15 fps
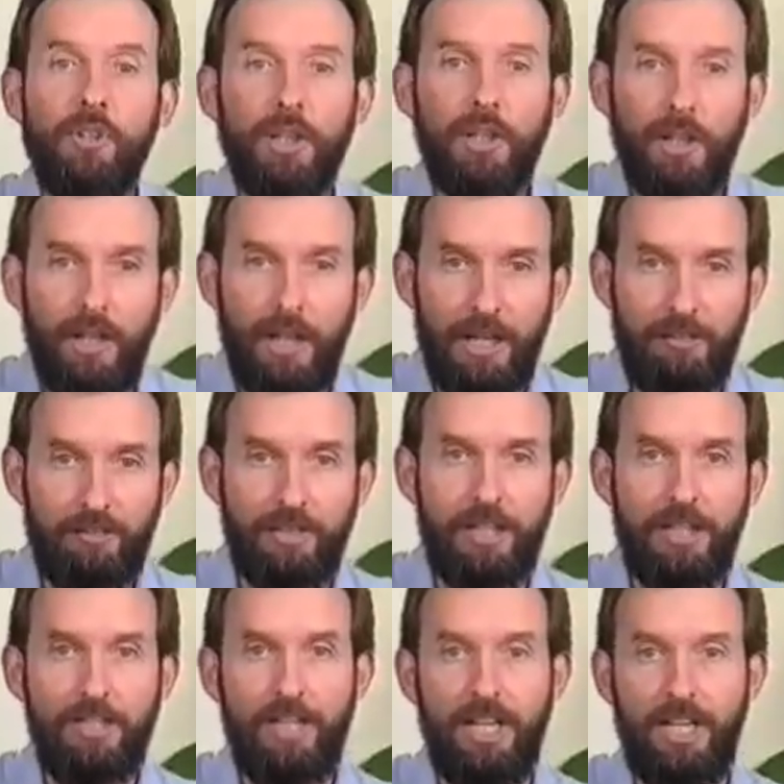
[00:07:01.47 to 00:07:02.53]
utilized
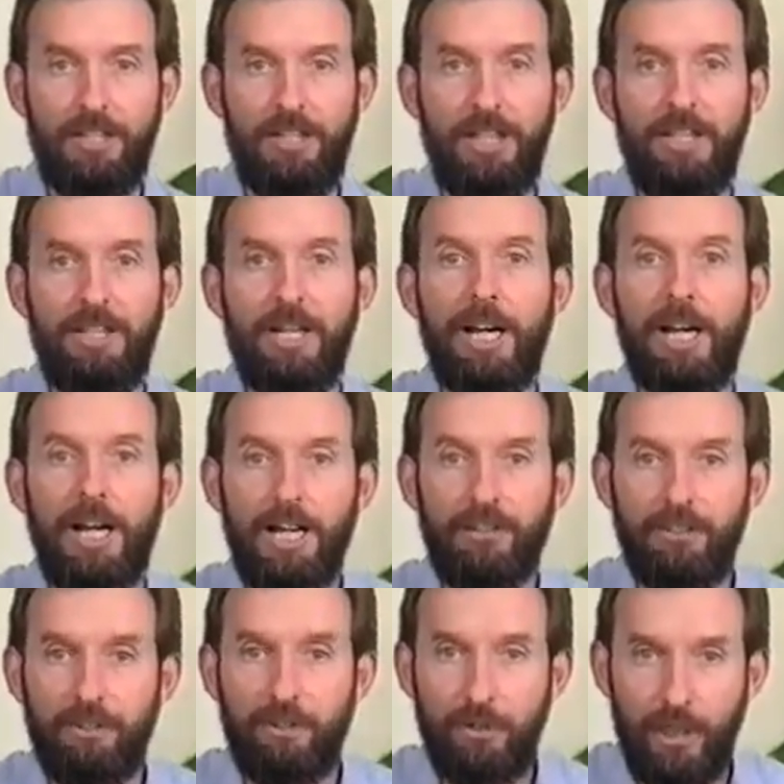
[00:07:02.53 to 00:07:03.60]
a technique that
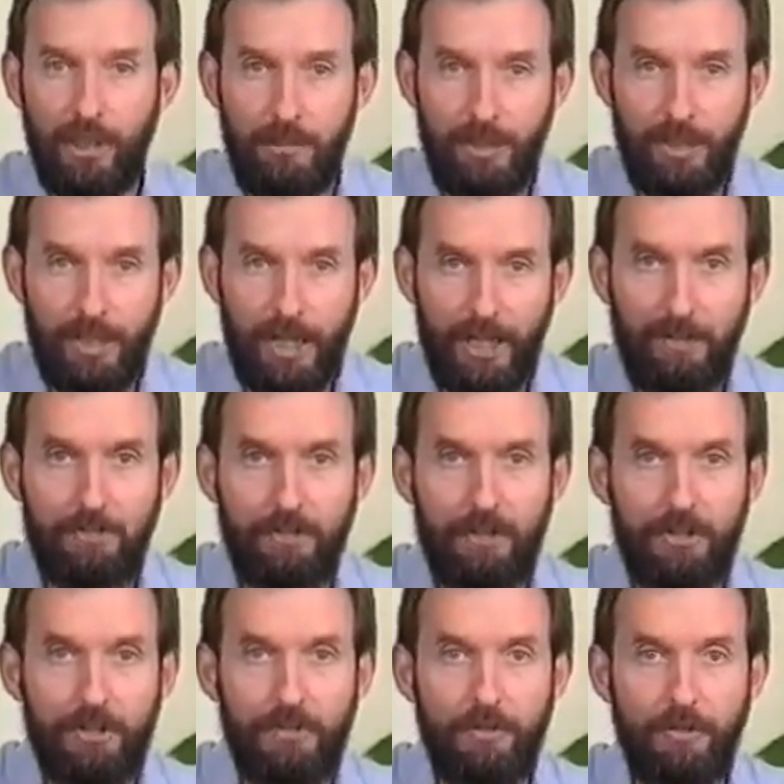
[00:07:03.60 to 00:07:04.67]
allows us to imitate,
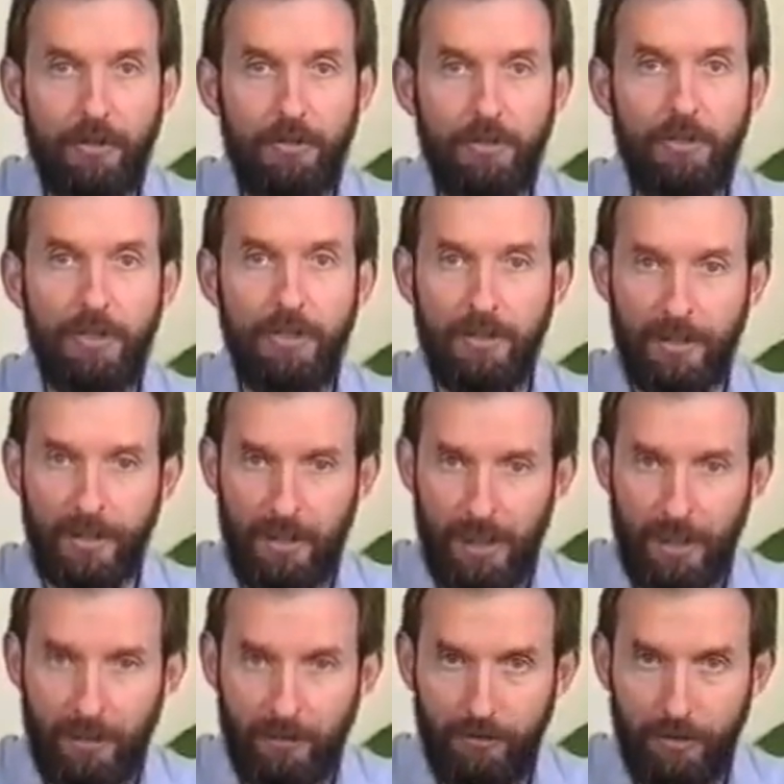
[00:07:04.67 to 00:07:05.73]
first of all, the
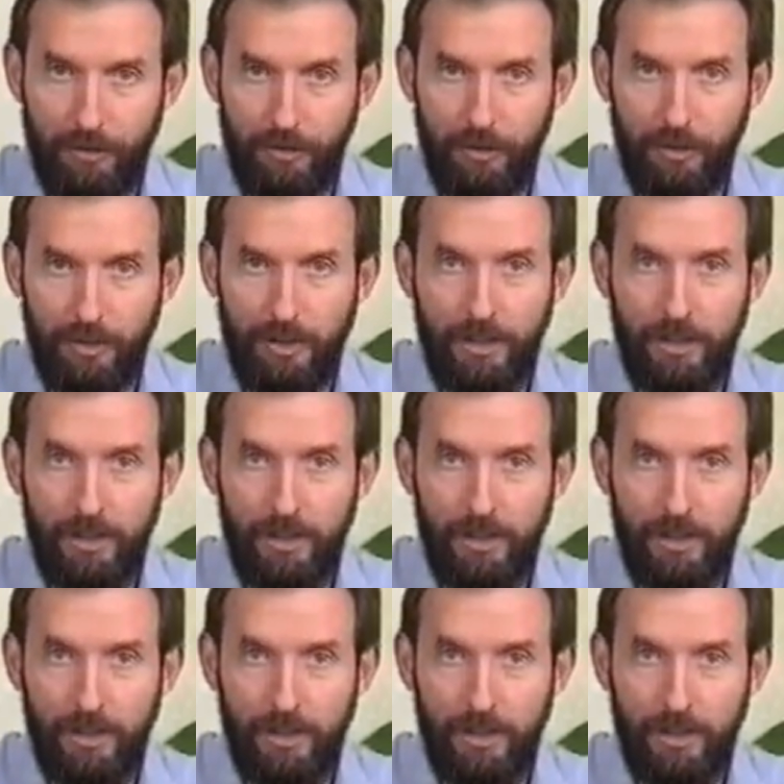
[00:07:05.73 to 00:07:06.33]
kangaroo.